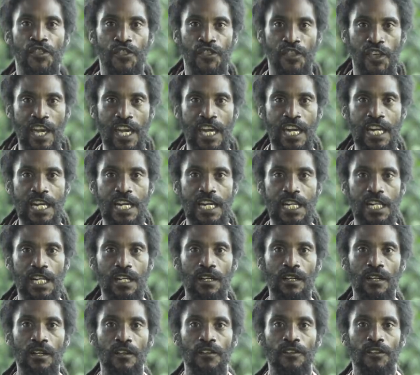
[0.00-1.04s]
think
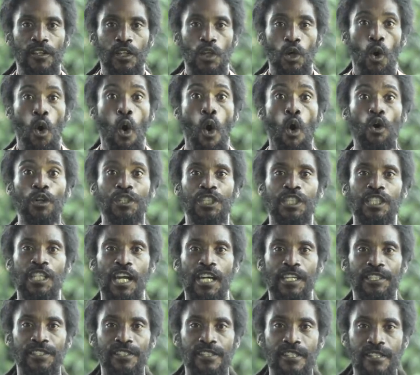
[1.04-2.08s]
the
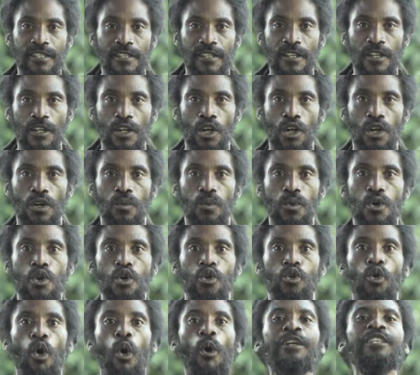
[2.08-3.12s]
audience were
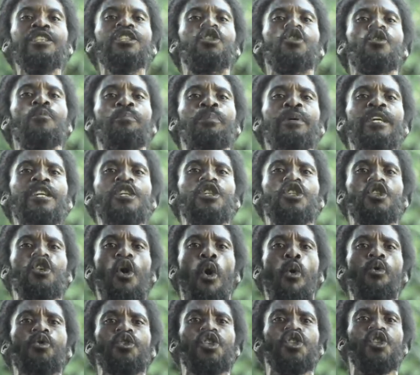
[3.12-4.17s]
going to be
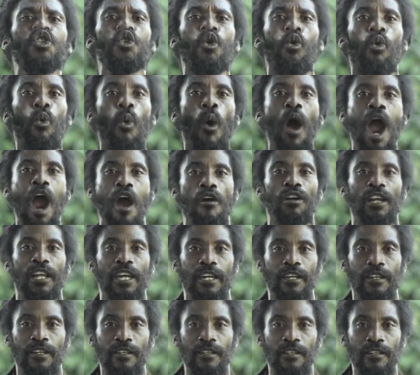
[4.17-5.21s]
so
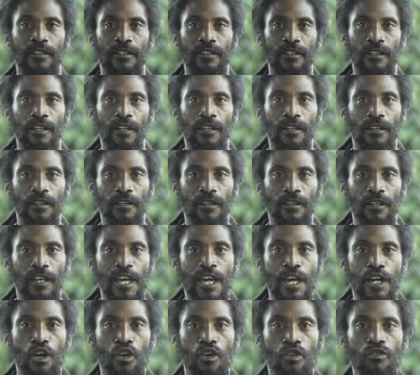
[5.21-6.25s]
squarely
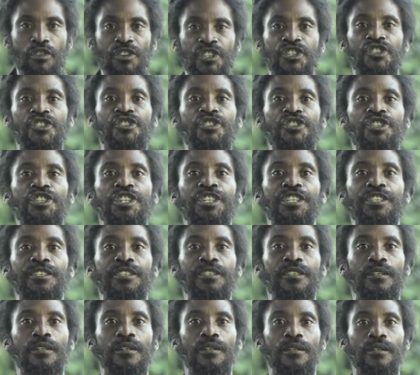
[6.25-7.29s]
a
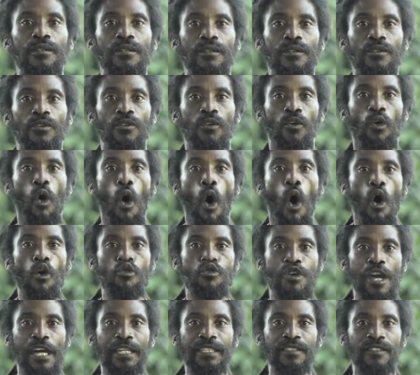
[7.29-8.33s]

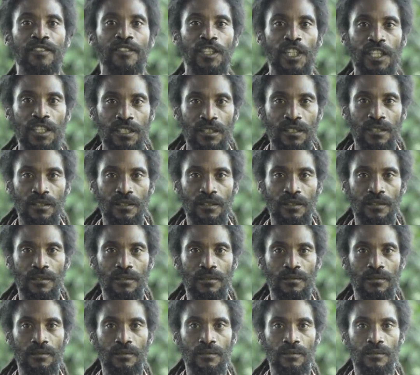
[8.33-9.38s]
Christian-oriented
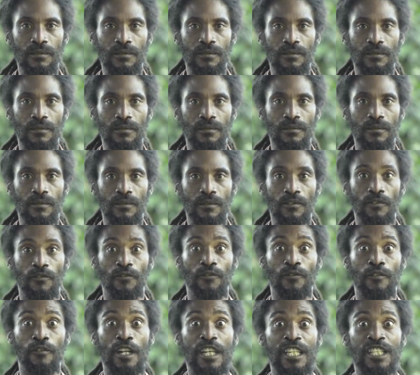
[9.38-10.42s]

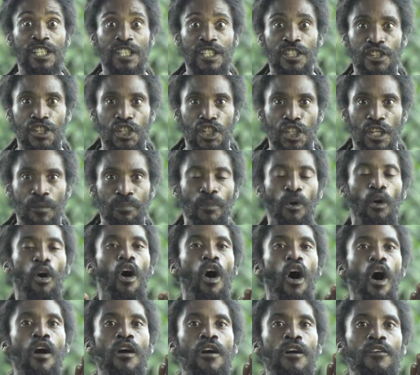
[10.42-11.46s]
listenership
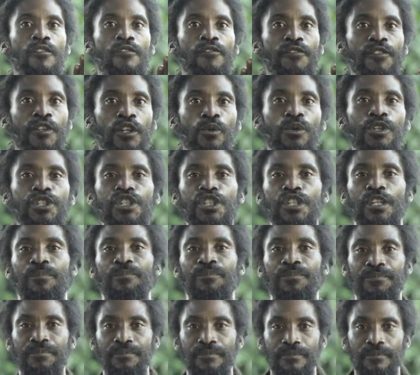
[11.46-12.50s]
or viewership.
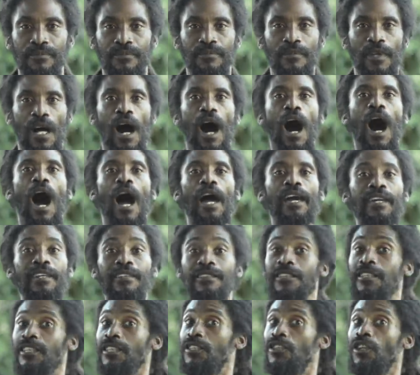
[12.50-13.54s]
I
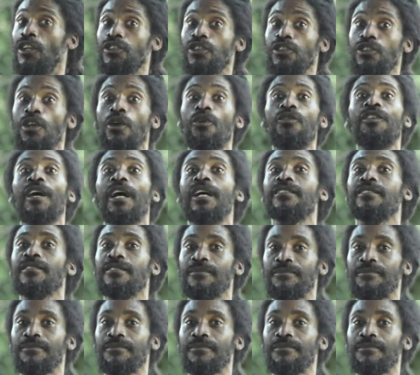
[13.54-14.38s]
did not know that.